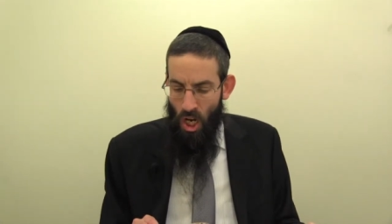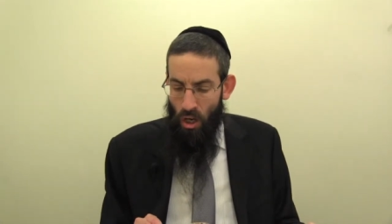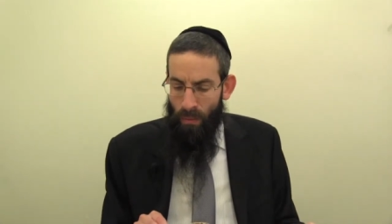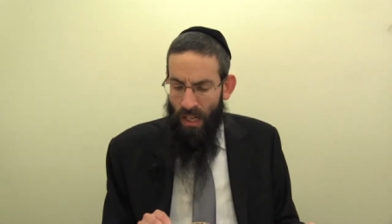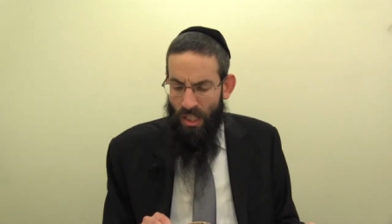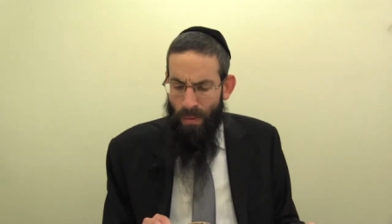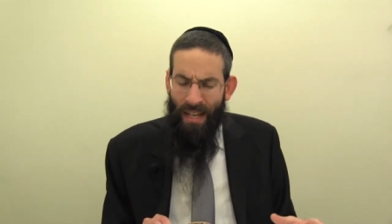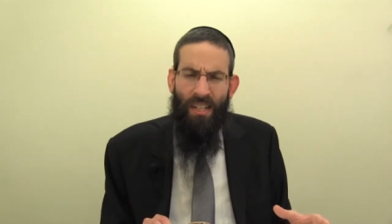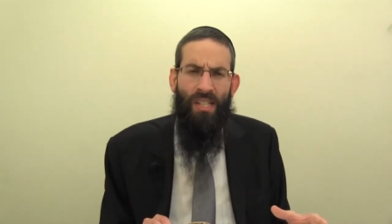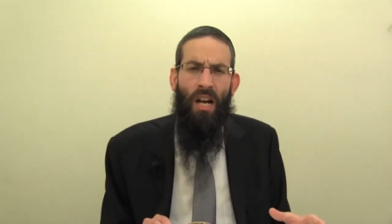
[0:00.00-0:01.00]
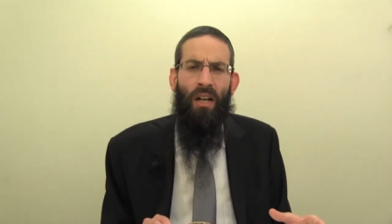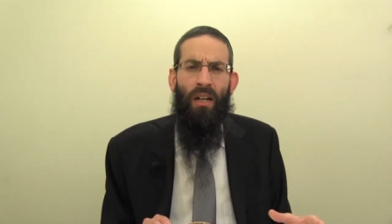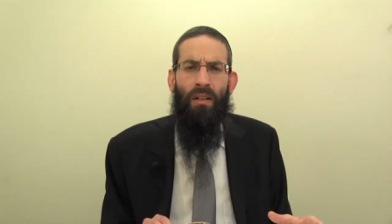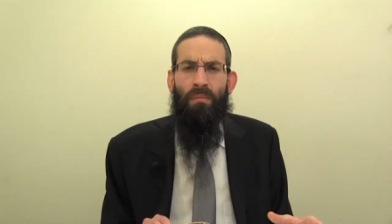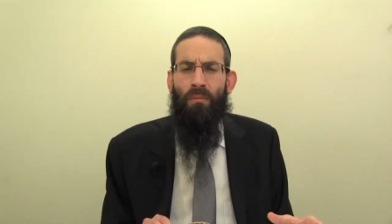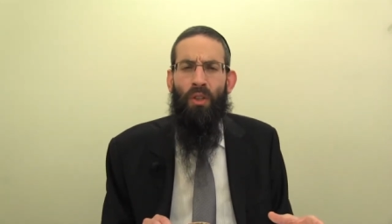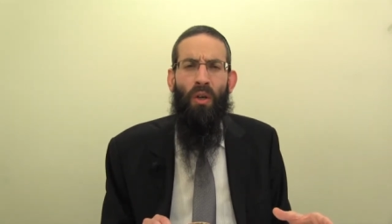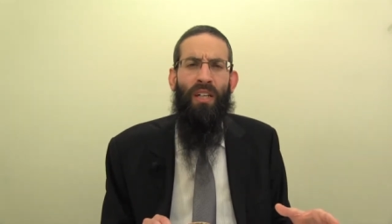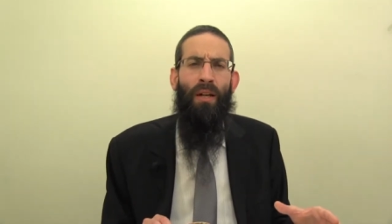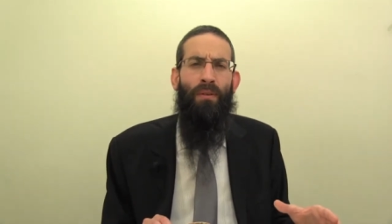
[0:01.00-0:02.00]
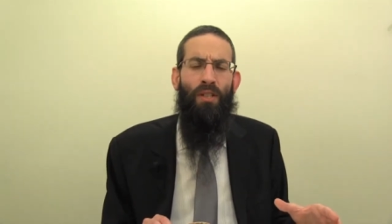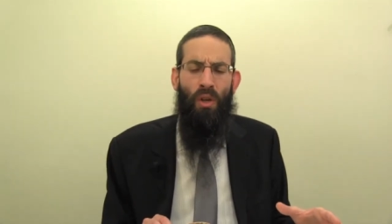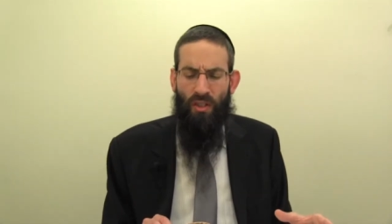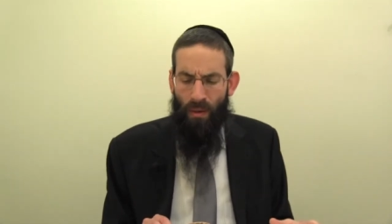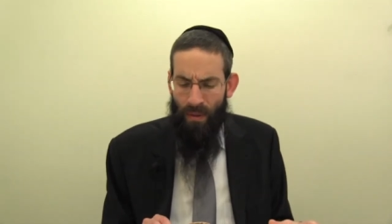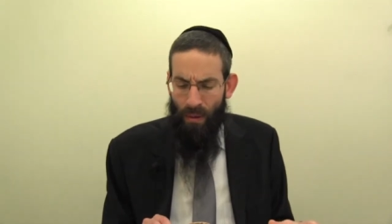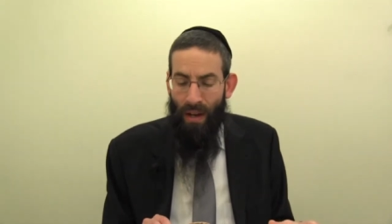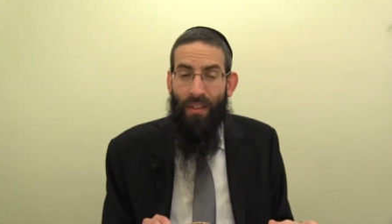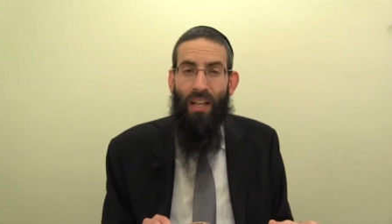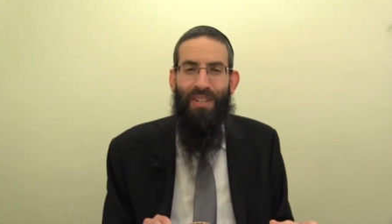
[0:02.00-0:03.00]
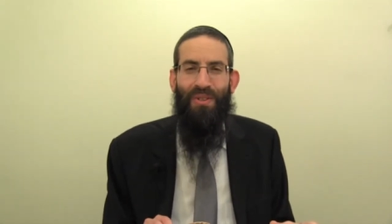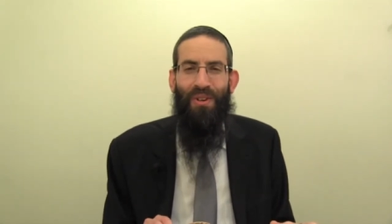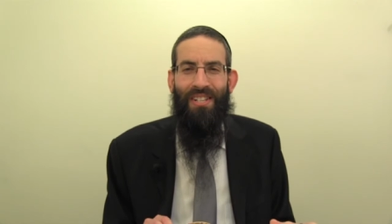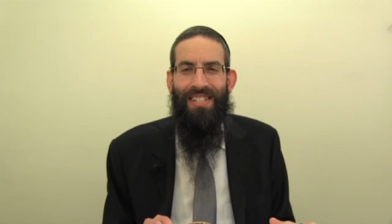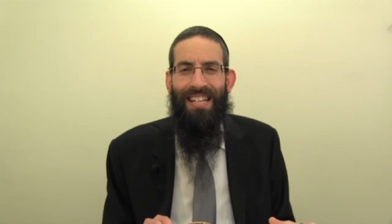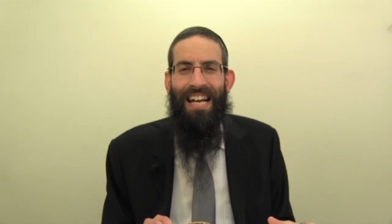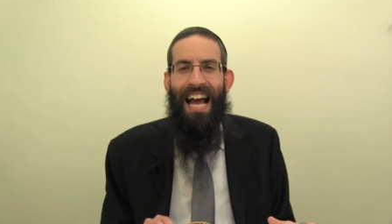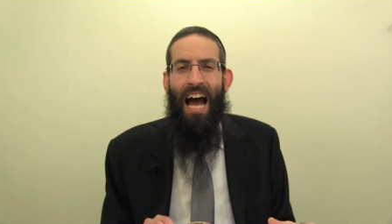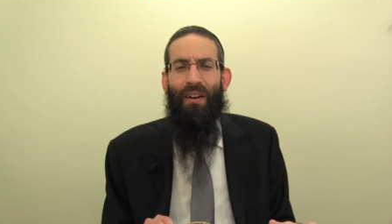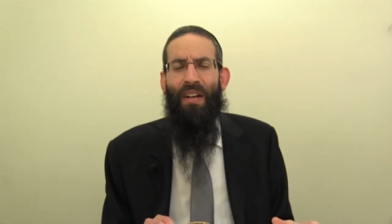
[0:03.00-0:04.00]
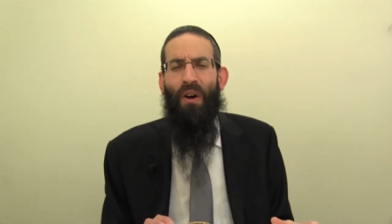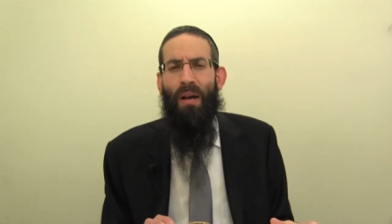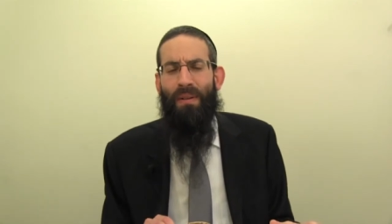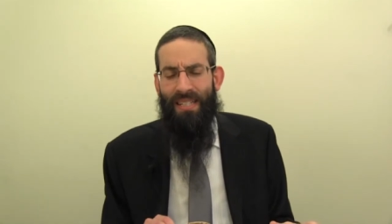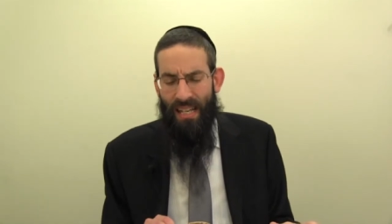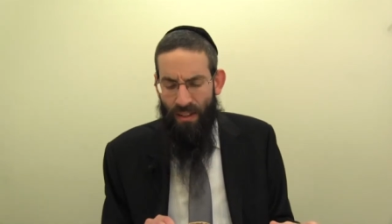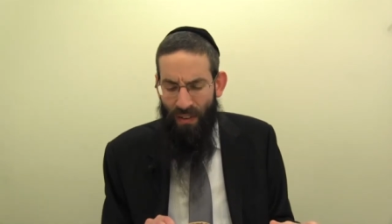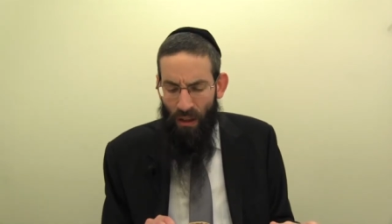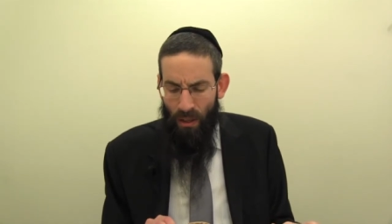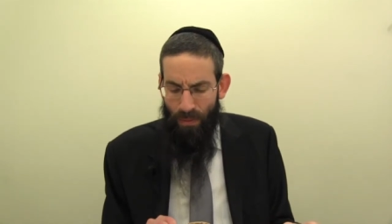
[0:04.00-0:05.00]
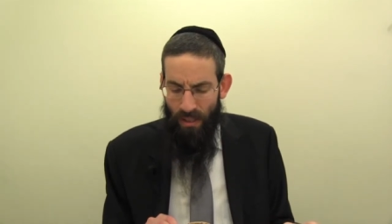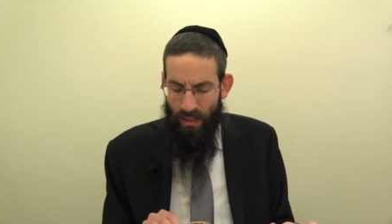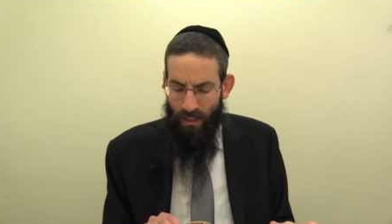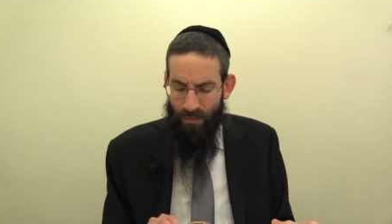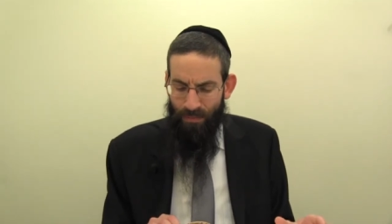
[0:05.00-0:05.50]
Rabbi Nachman, ein tzarich. We don't need a source from there, we have another source. Harei Omer, it says the following pasuk.